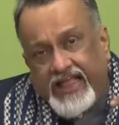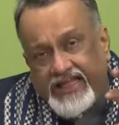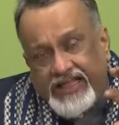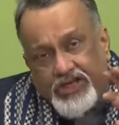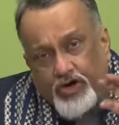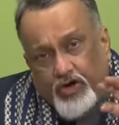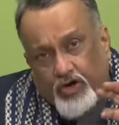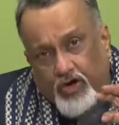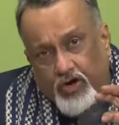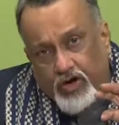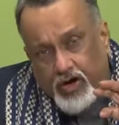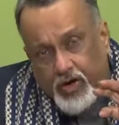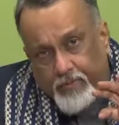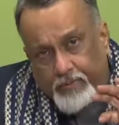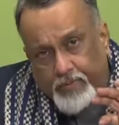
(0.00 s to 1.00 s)

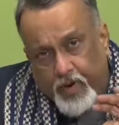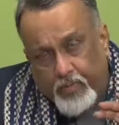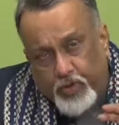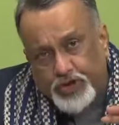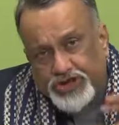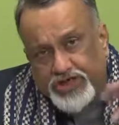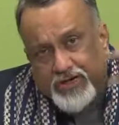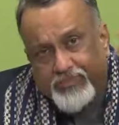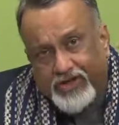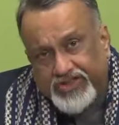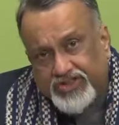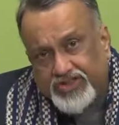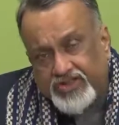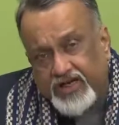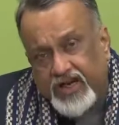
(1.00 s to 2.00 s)
your promotion
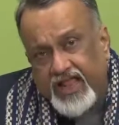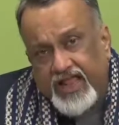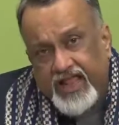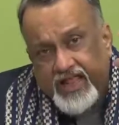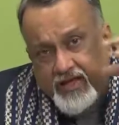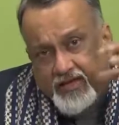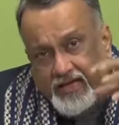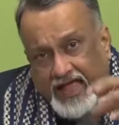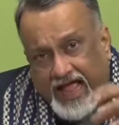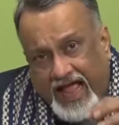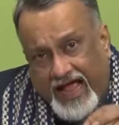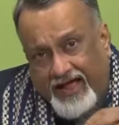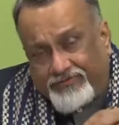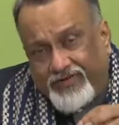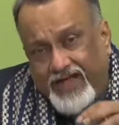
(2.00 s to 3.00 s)
must
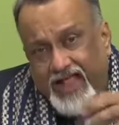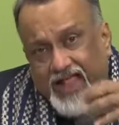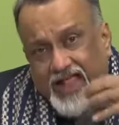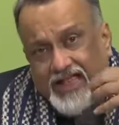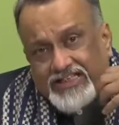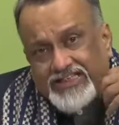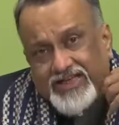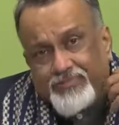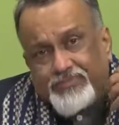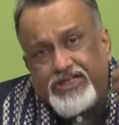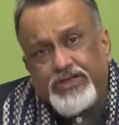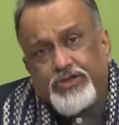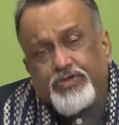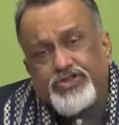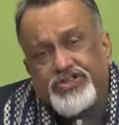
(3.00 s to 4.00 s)
have
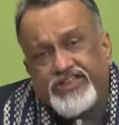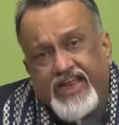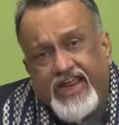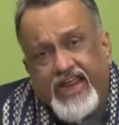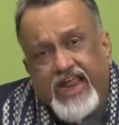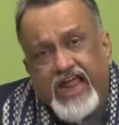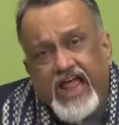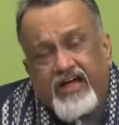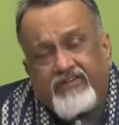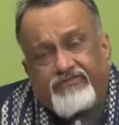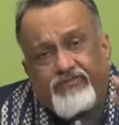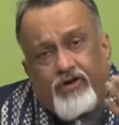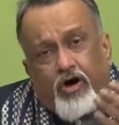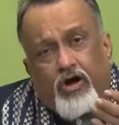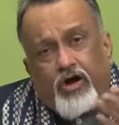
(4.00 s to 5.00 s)
something to say
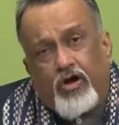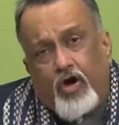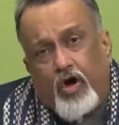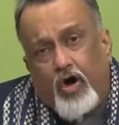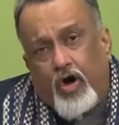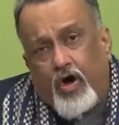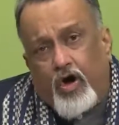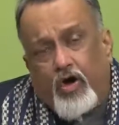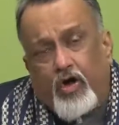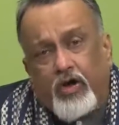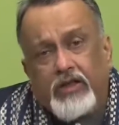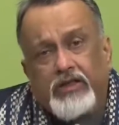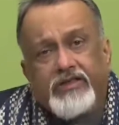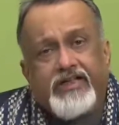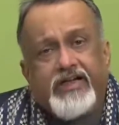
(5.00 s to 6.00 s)
for
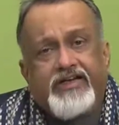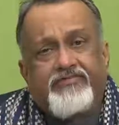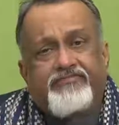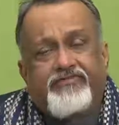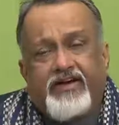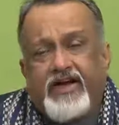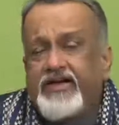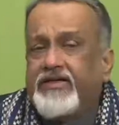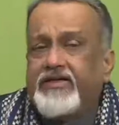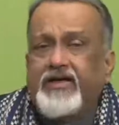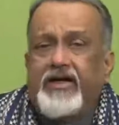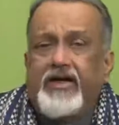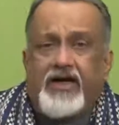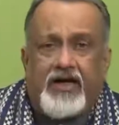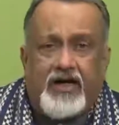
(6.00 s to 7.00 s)
all the different
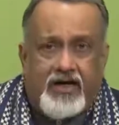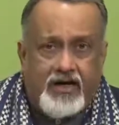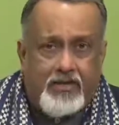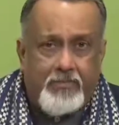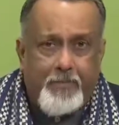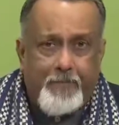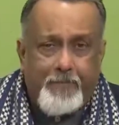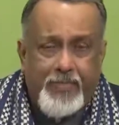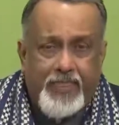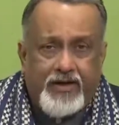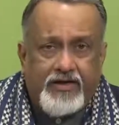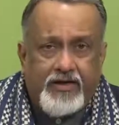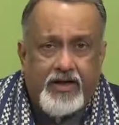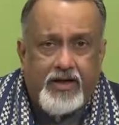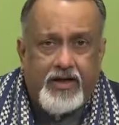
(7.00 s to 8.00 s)

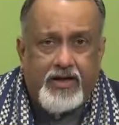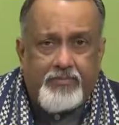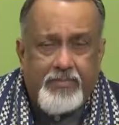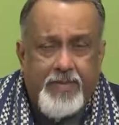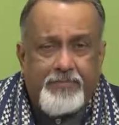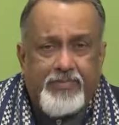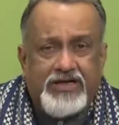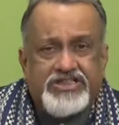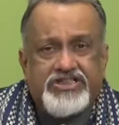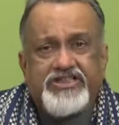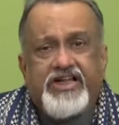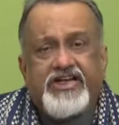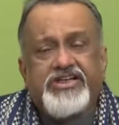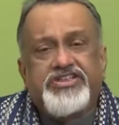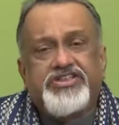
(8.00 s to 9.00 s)
members in
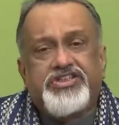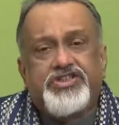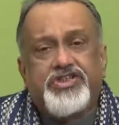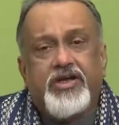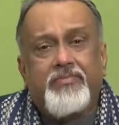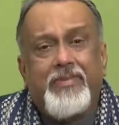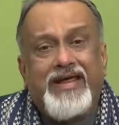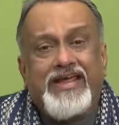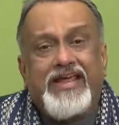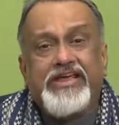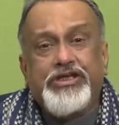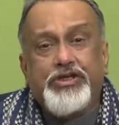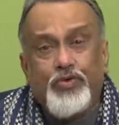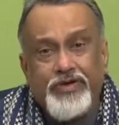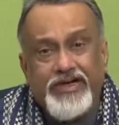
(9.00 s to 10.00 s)
the decision
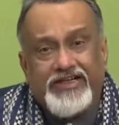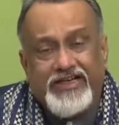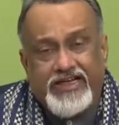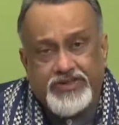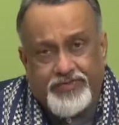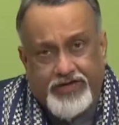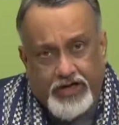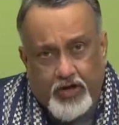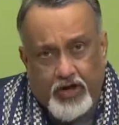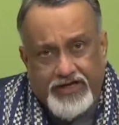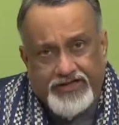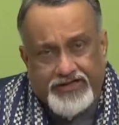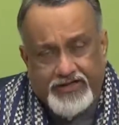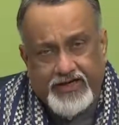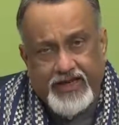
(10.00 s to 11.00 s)
making unit, as we call
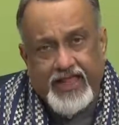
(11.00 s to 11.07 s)
it.